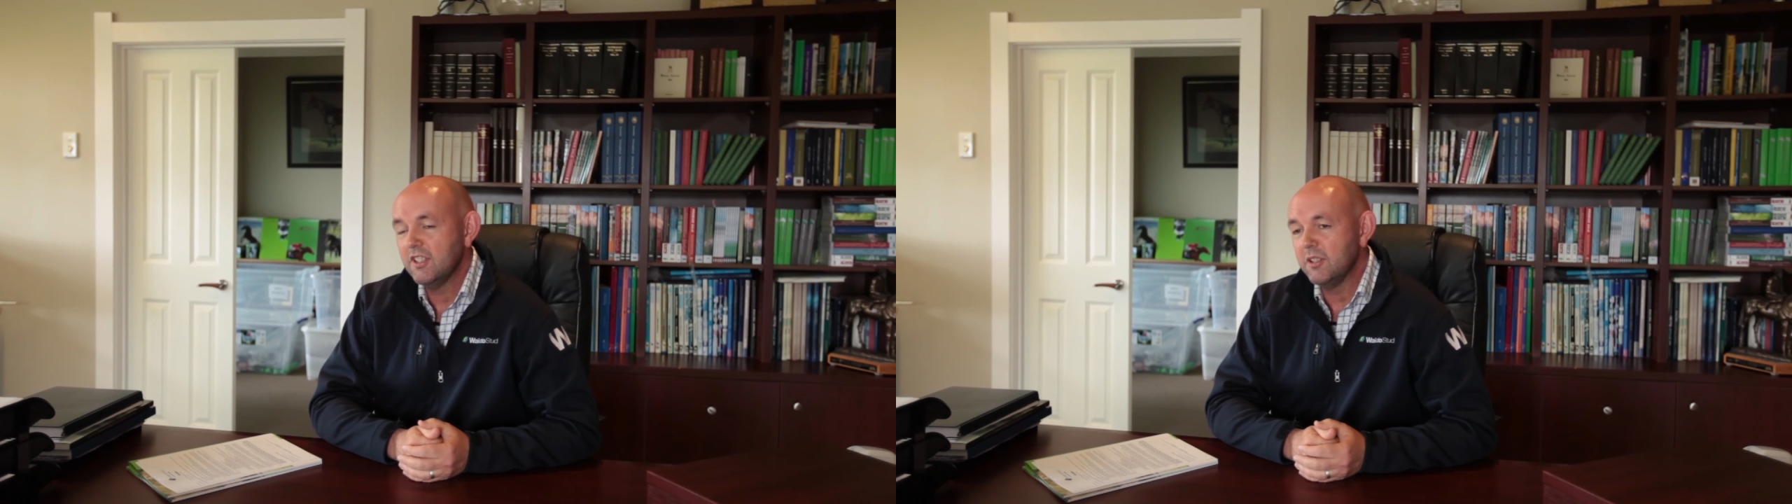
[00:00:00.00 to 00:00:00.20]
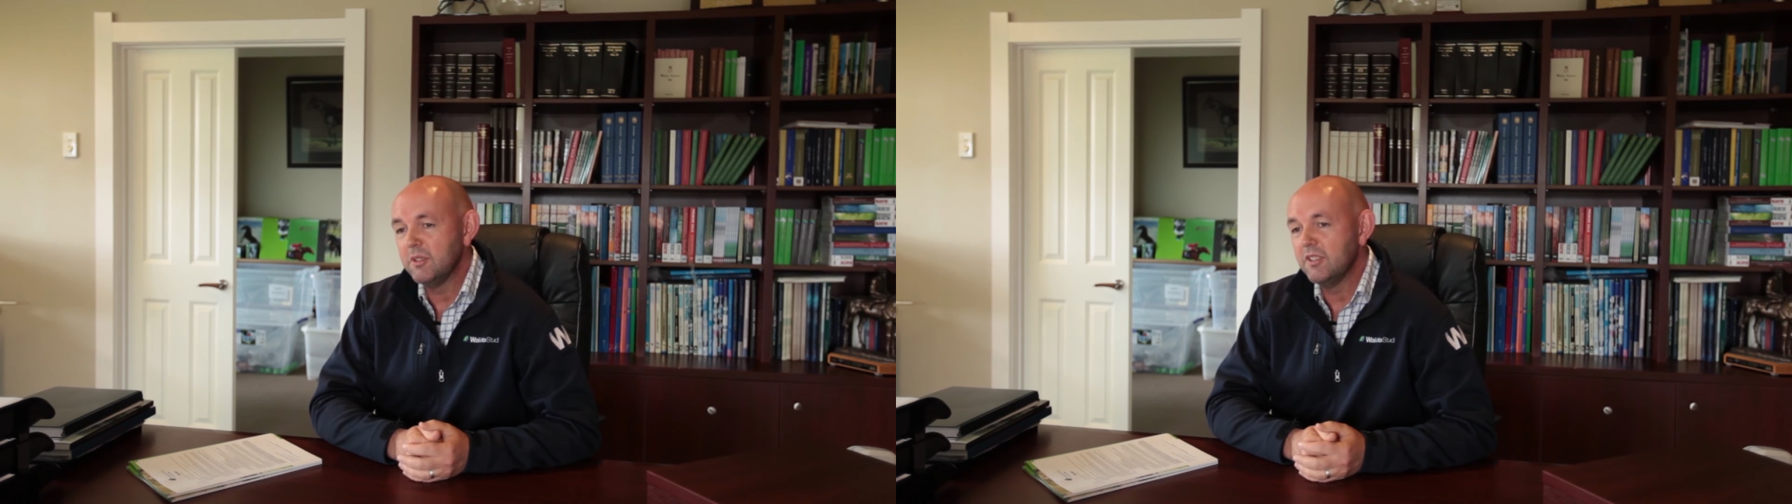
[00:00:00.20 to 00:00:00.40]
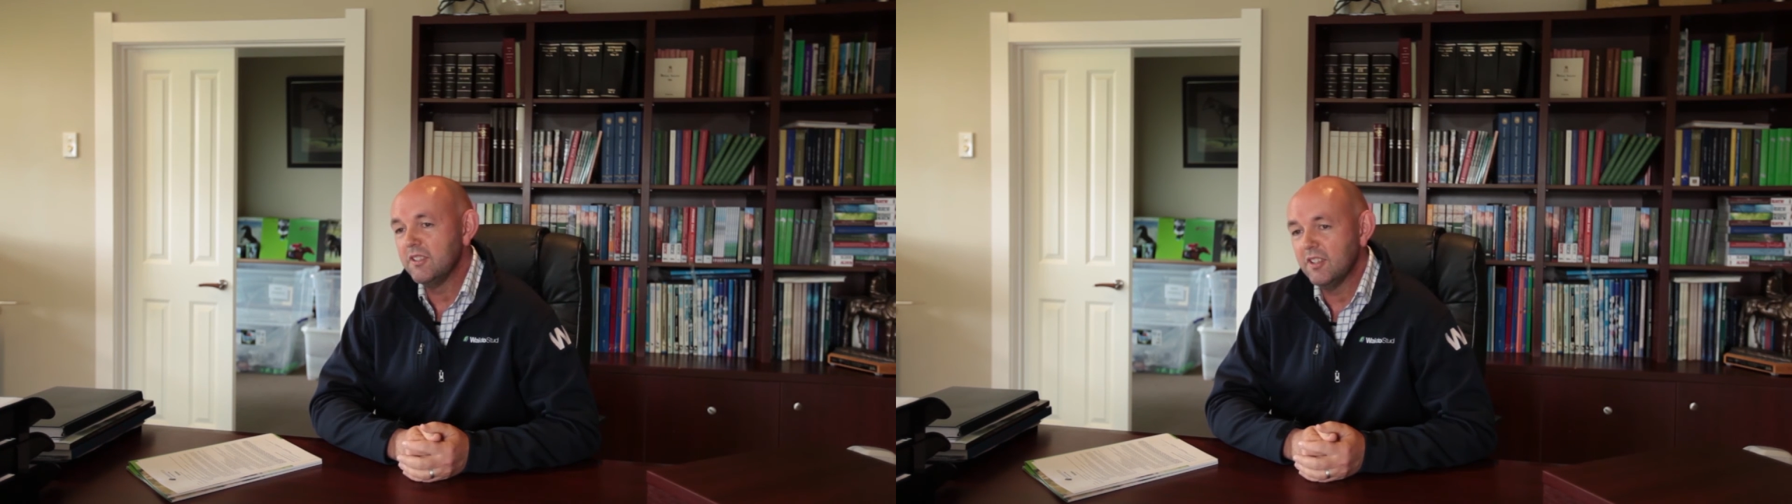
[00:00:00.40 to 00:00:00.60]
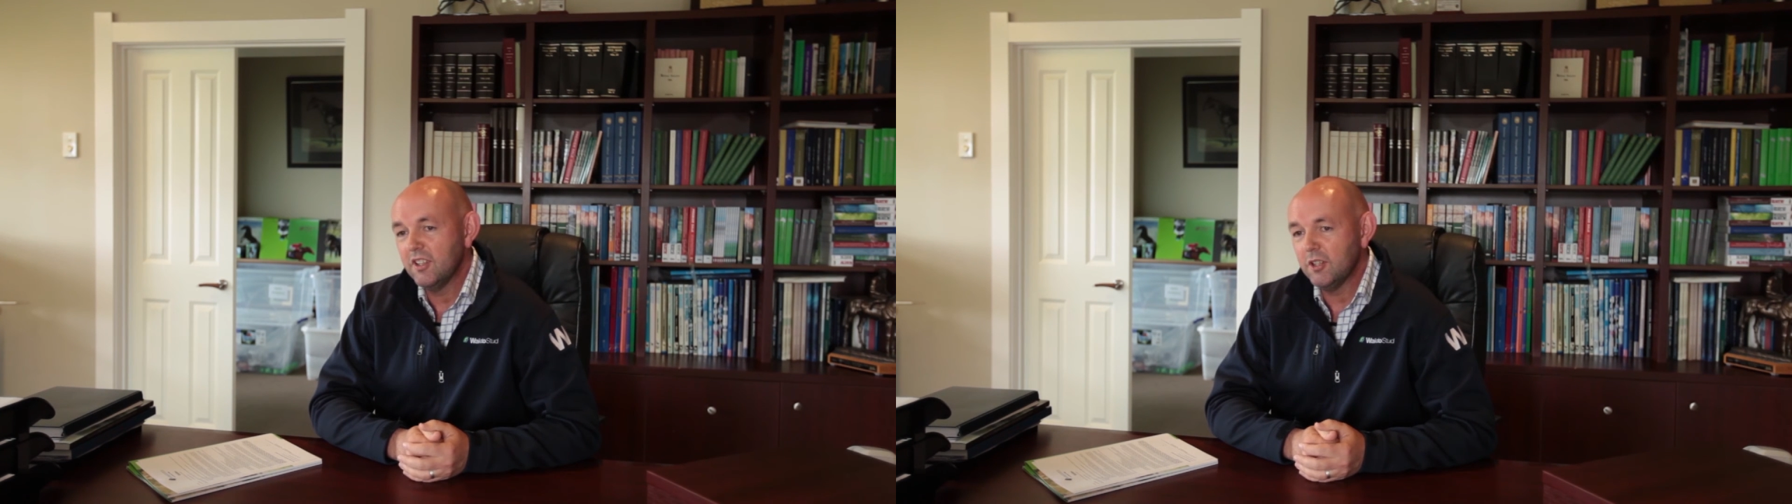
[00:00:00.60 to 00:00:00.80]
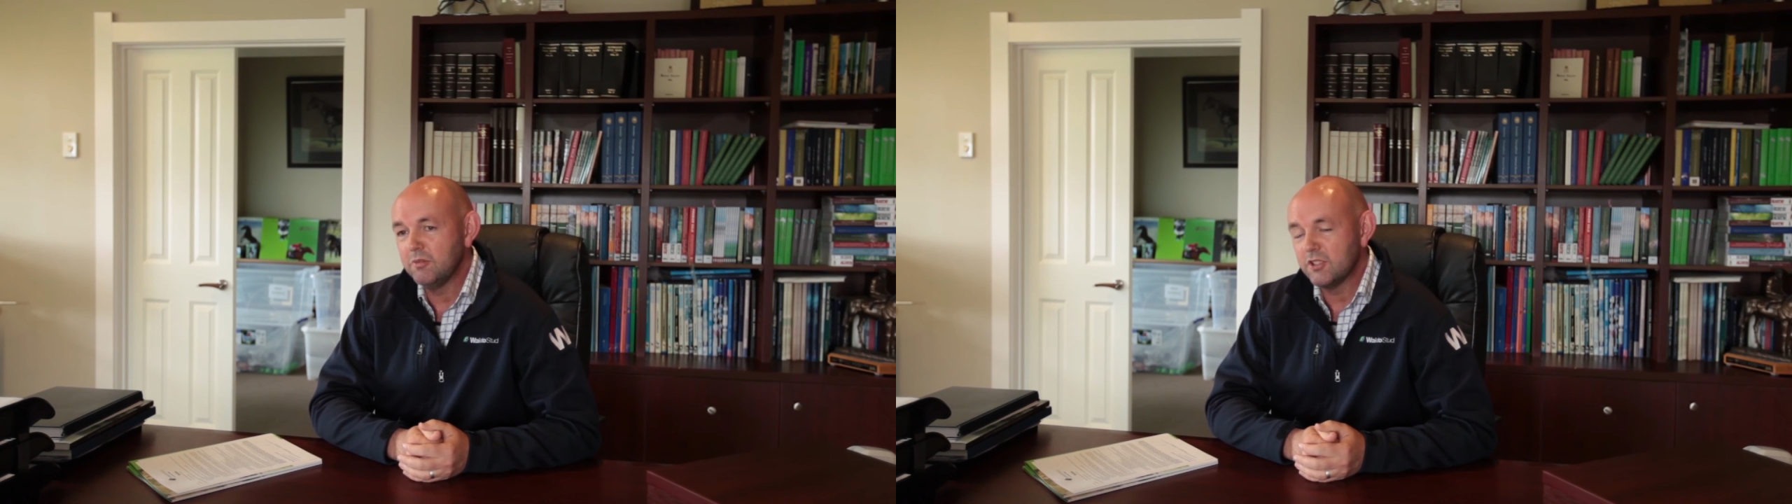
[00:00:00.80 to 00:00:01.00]
I mean,
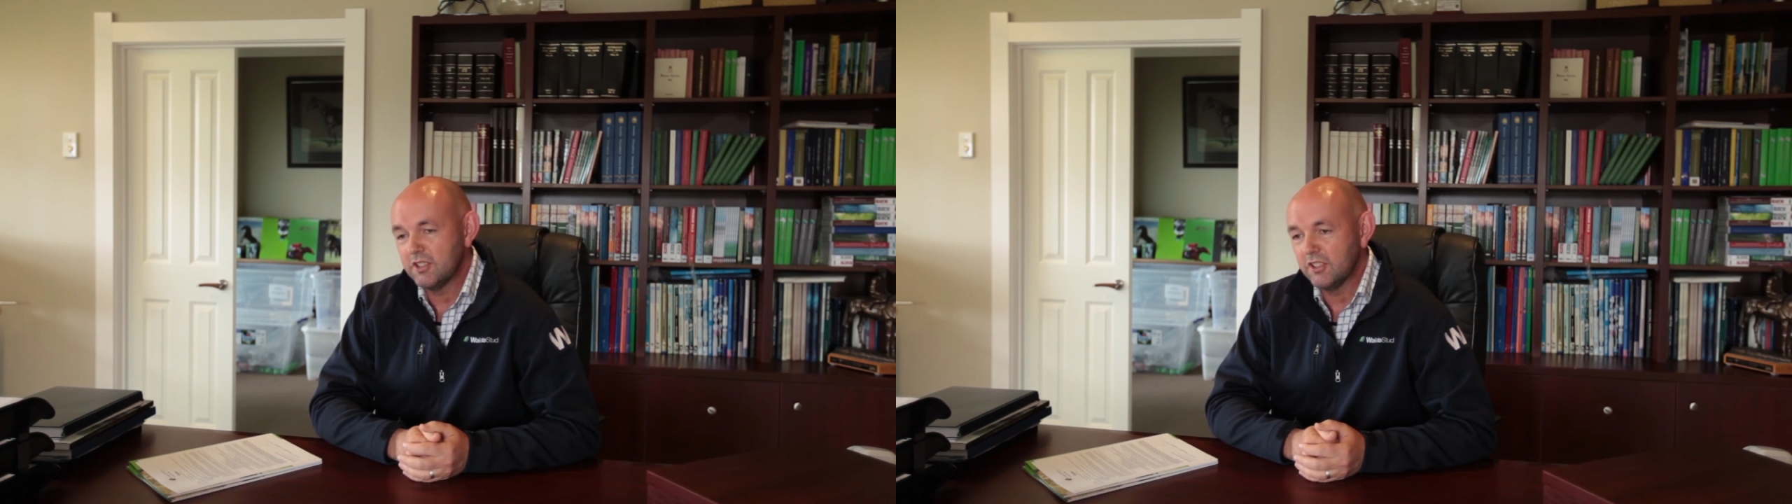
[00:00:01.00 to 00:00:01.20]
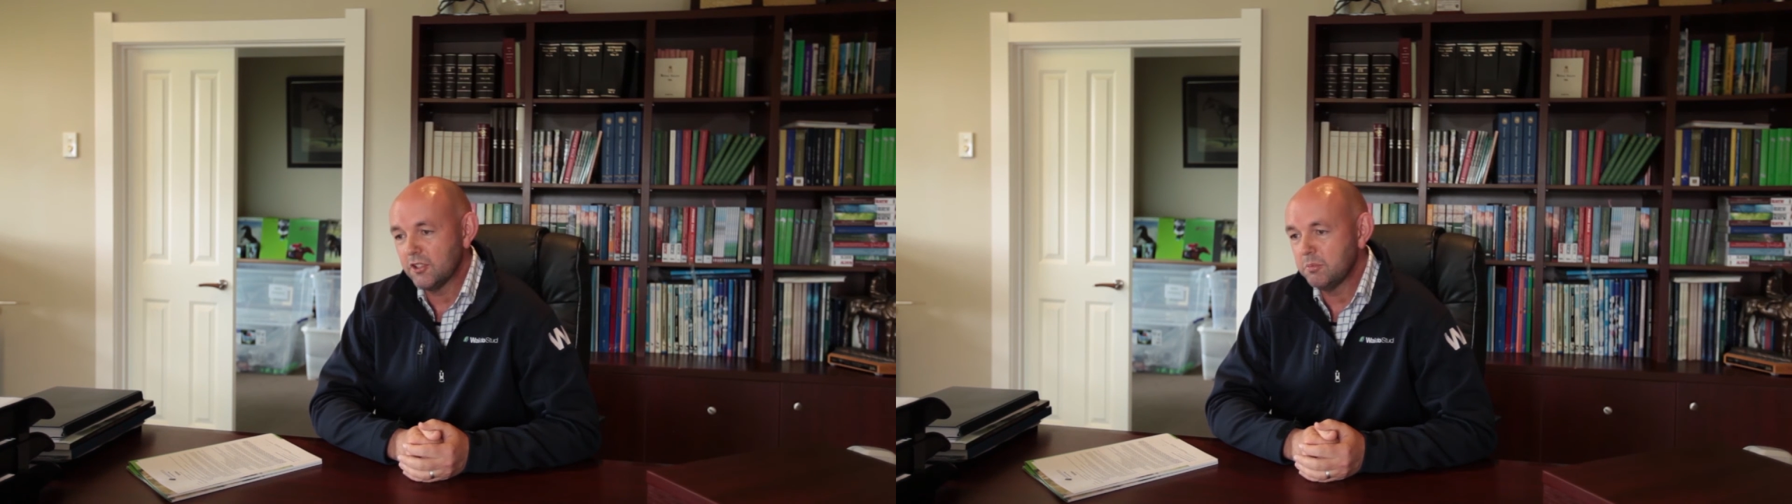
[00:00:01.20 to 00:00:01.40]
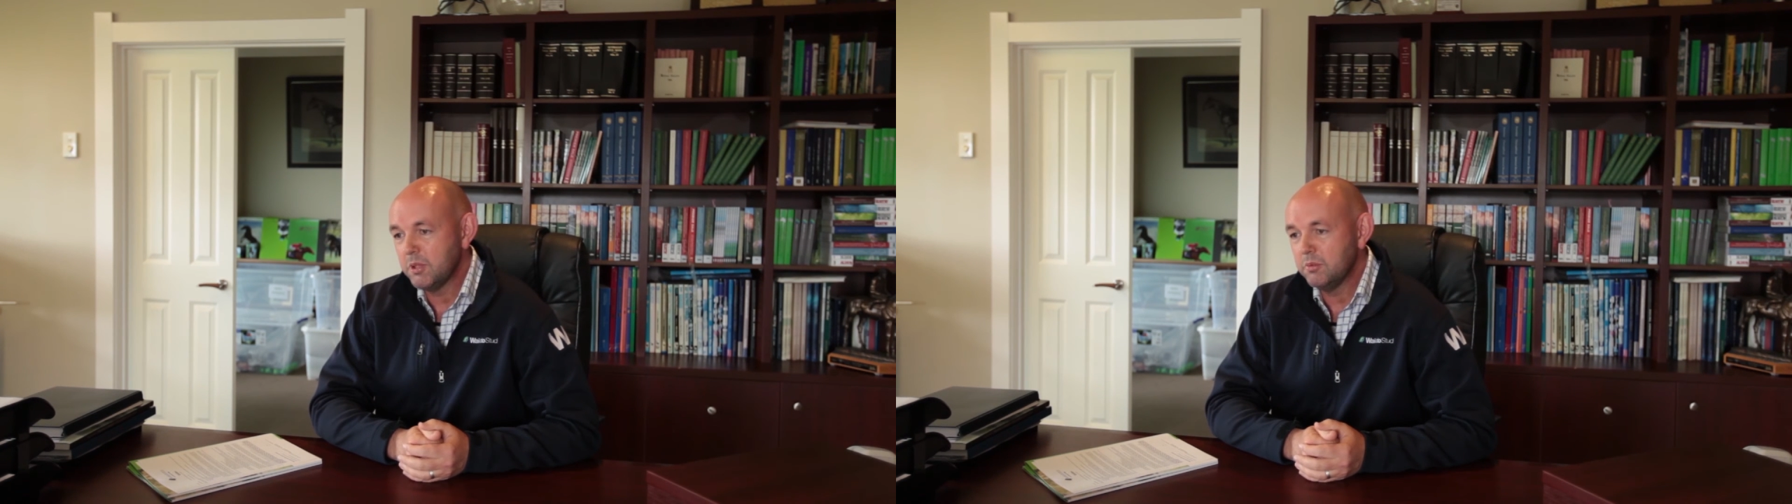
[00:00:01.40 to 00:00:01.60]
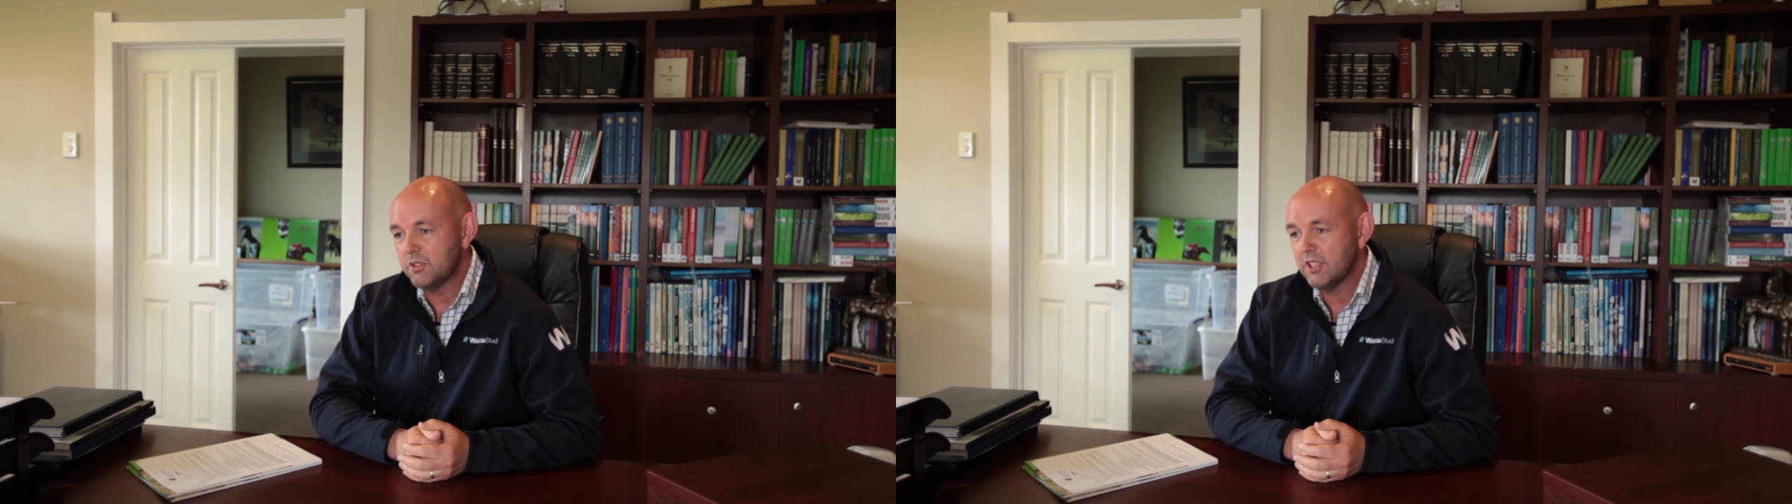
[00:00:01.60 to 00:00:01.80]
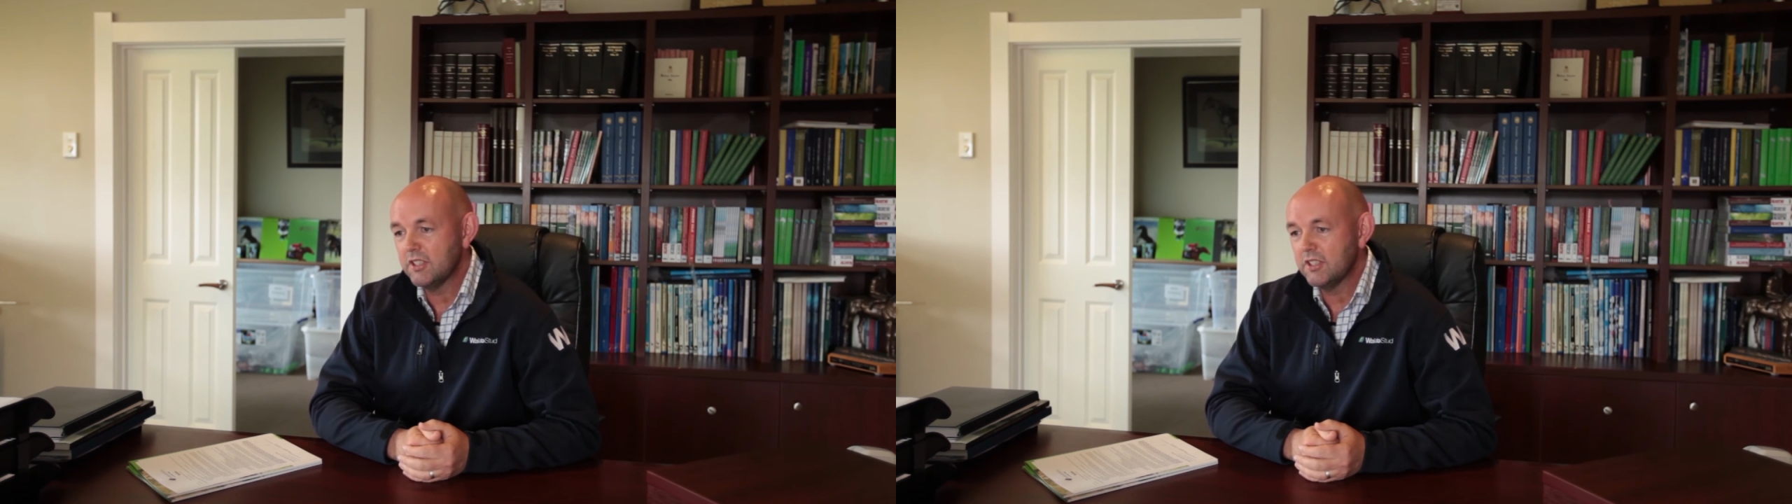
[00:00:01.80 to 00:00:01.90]
obviously a lot of people take